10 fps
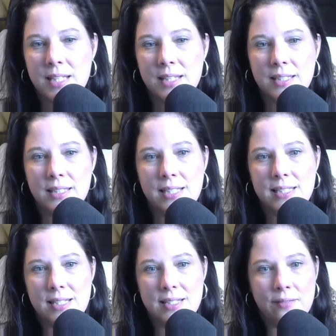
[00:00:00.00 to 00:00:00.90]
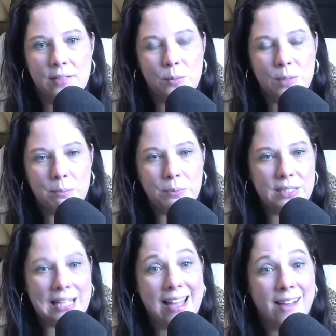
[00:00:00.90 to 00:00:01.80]
The 1971
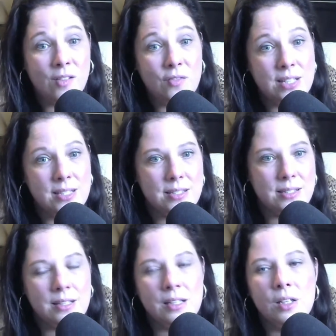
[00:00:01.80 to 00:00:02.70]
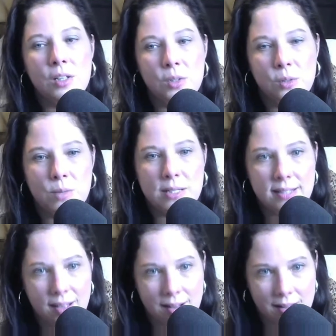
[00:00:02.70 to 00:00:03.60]
book Elvis, who was
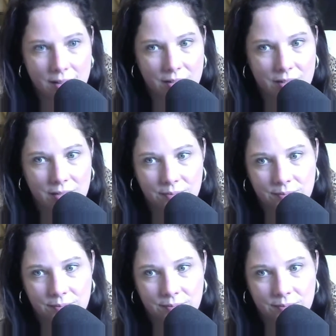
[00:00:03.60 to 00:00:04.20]
the author?